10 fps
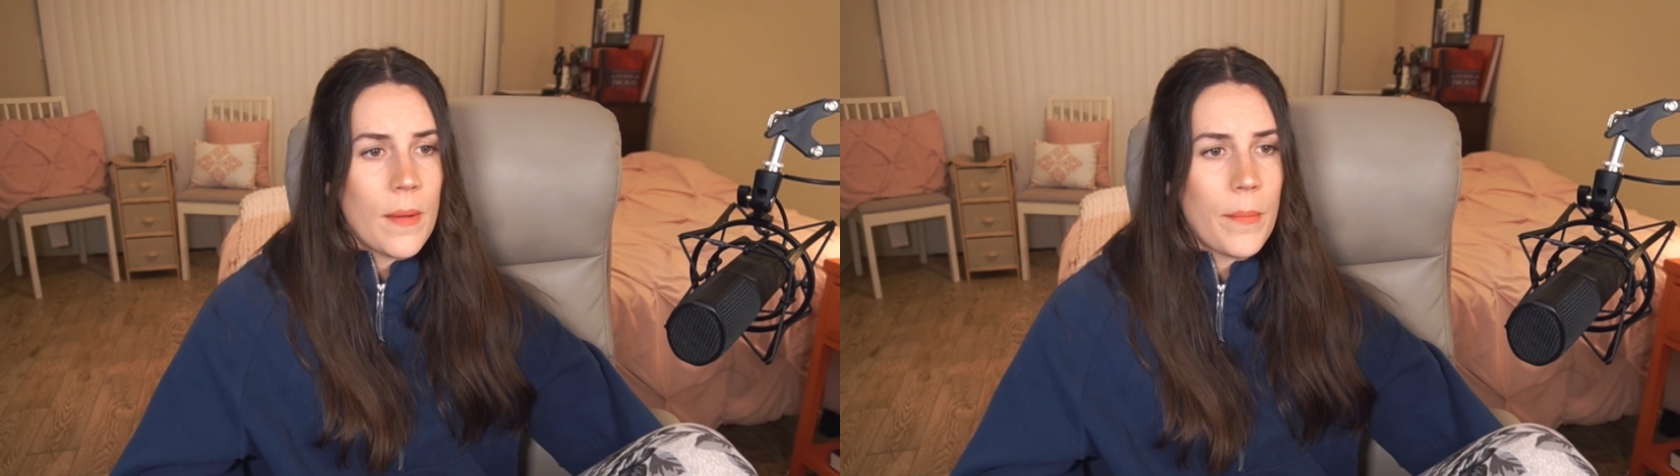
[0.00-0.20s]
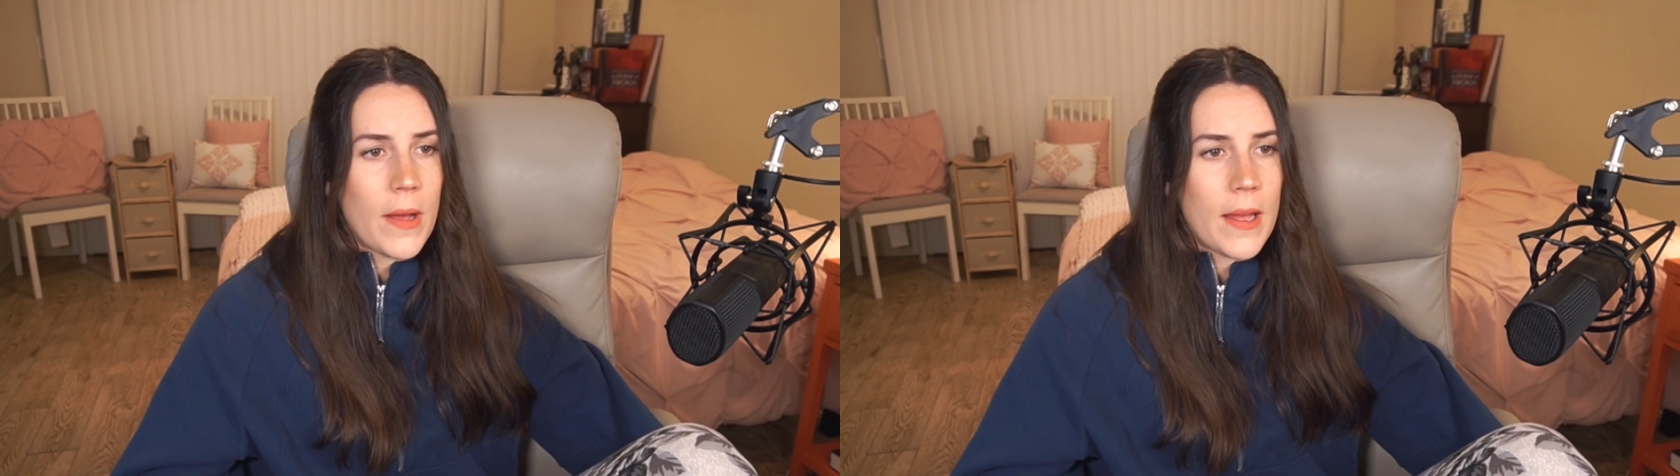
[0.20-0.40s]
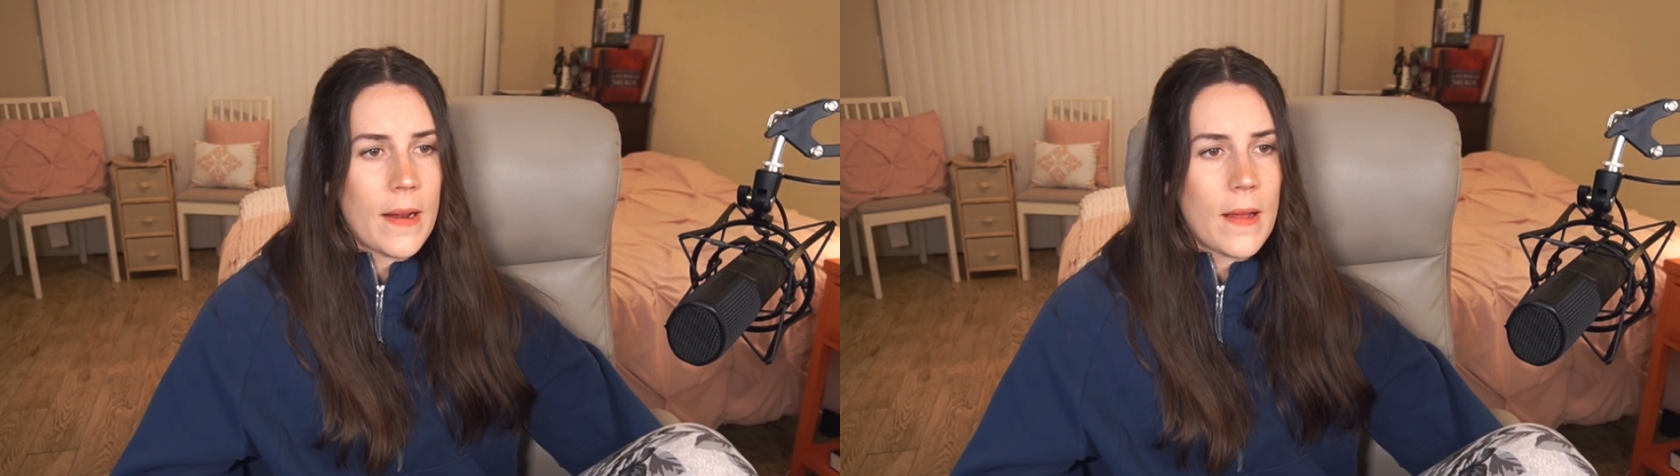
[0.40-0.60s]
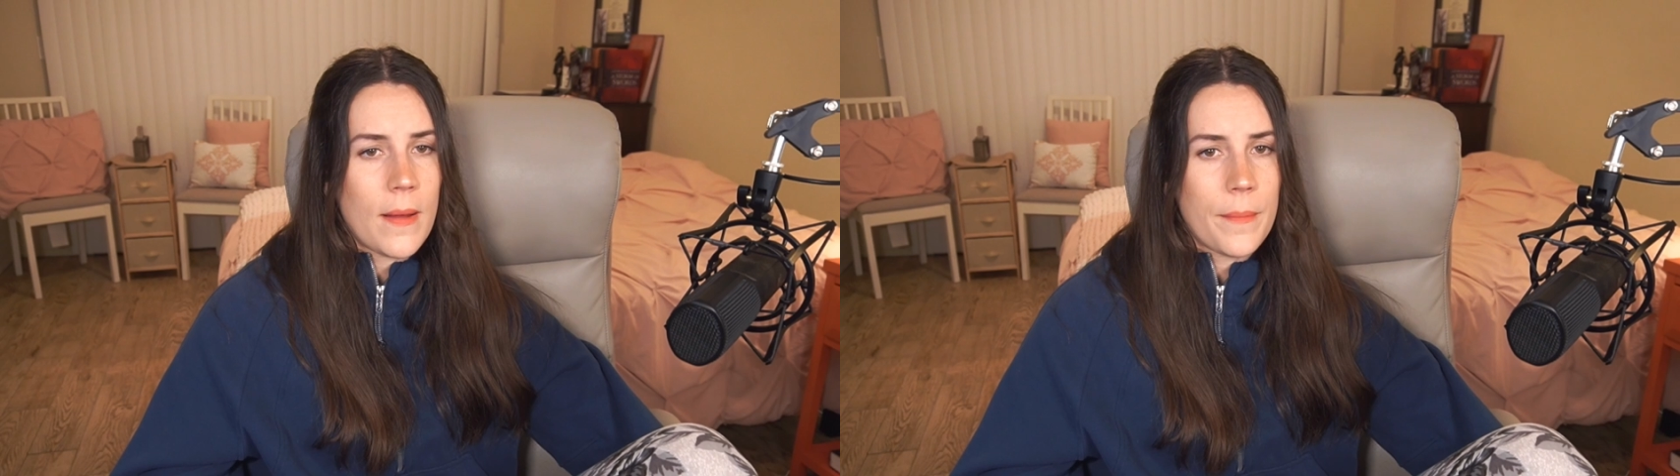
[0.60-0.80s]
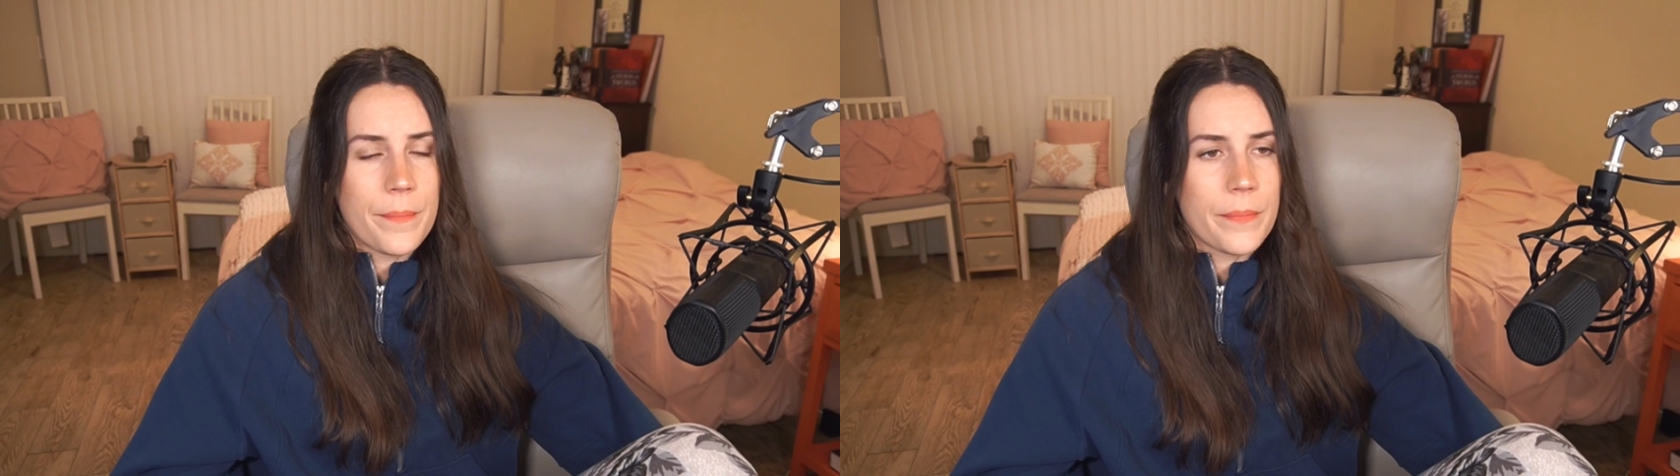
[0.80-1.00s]
but
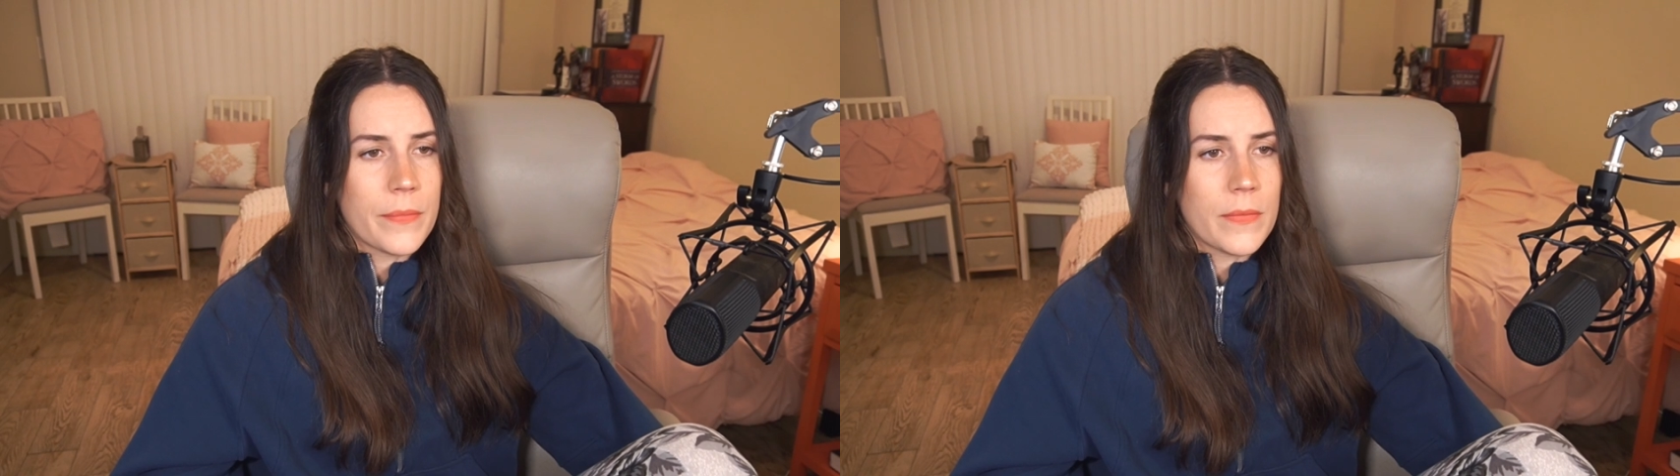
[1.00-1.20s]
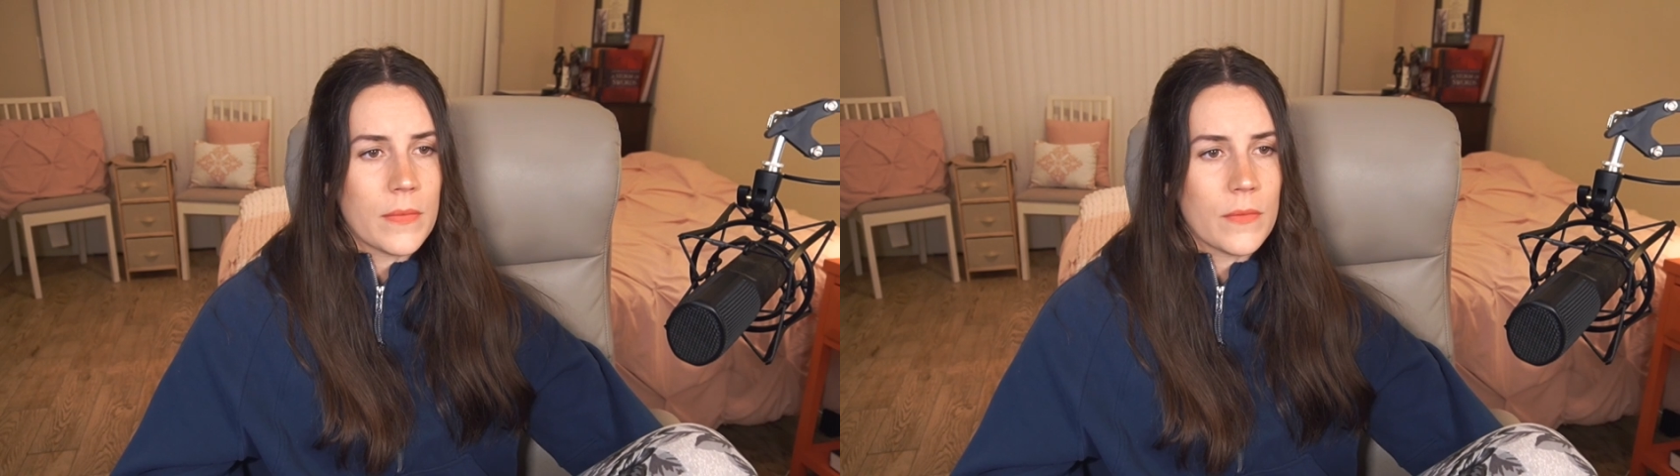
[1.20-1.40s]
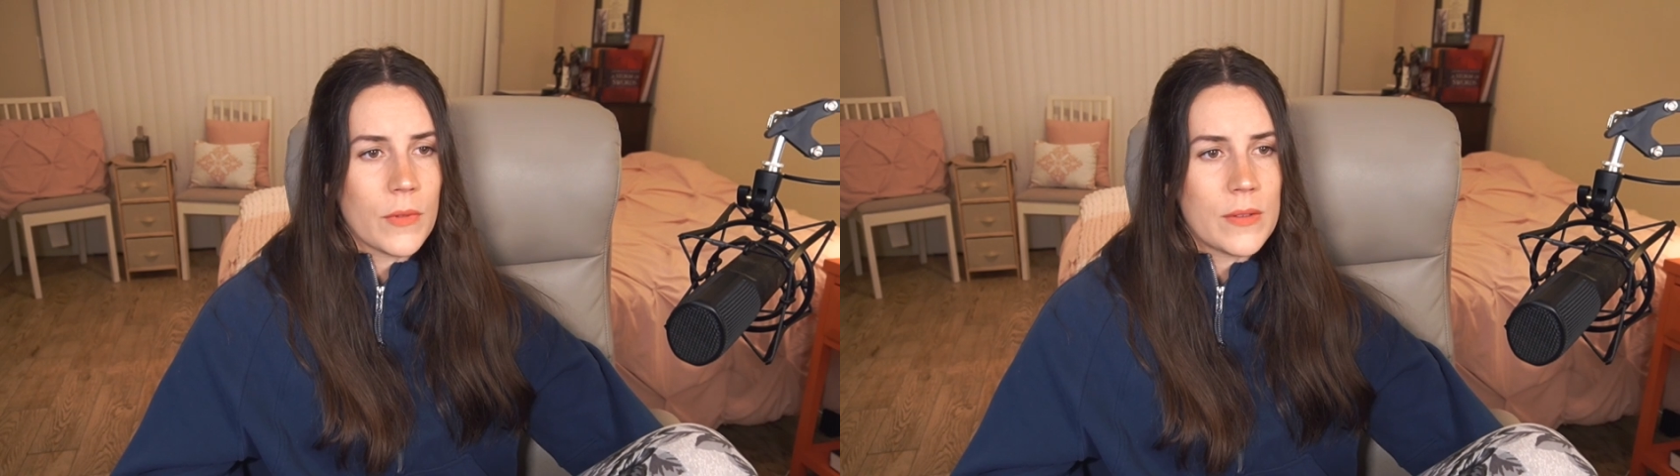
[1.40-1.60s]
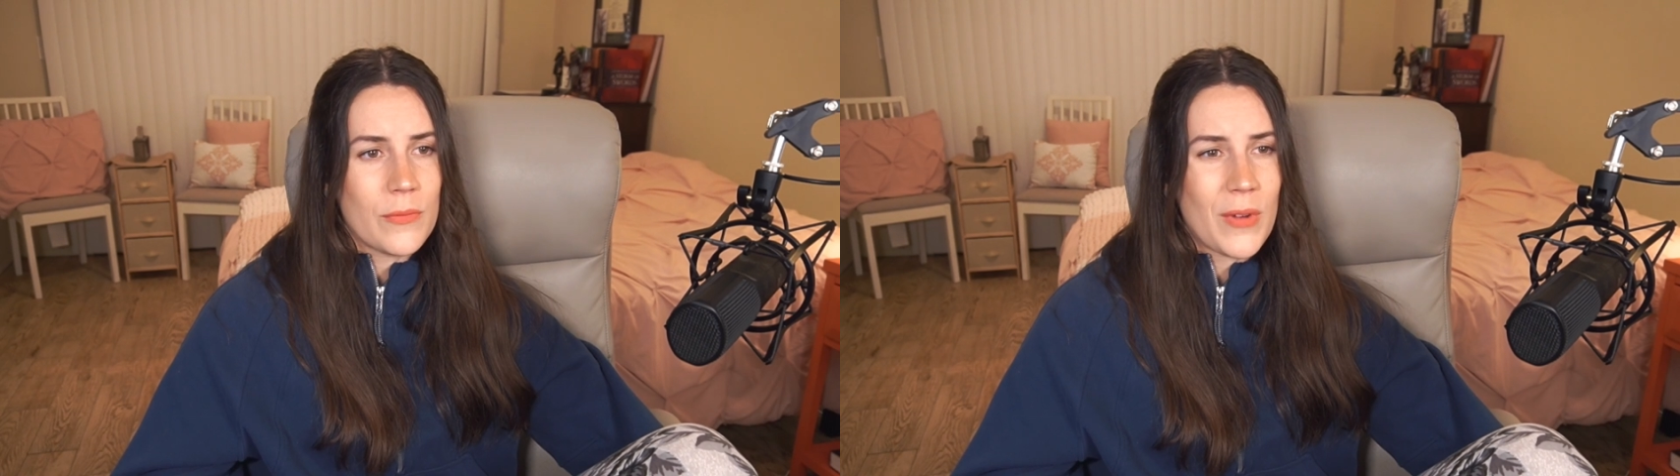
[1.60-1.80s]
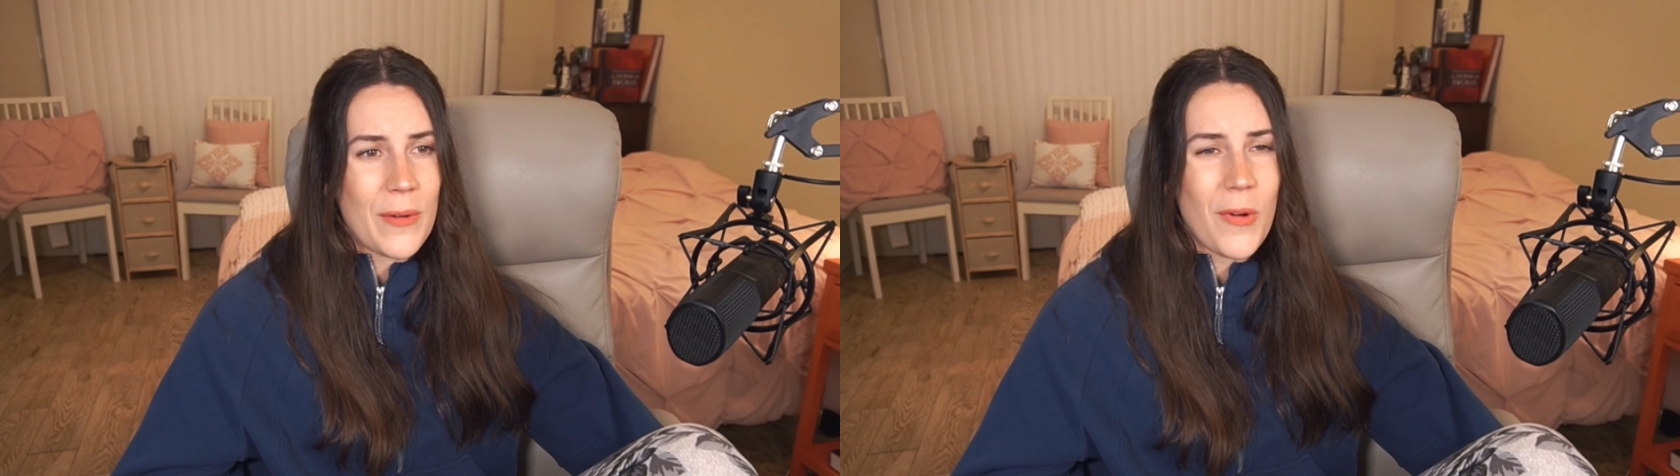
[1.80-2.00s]

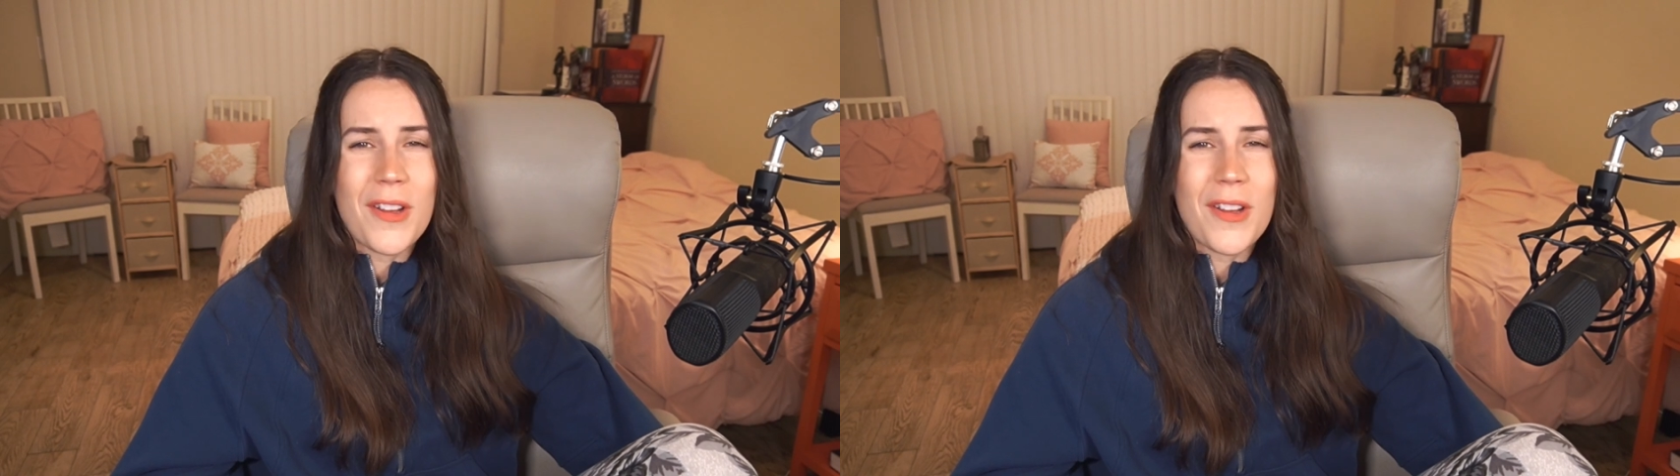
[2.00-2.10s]
at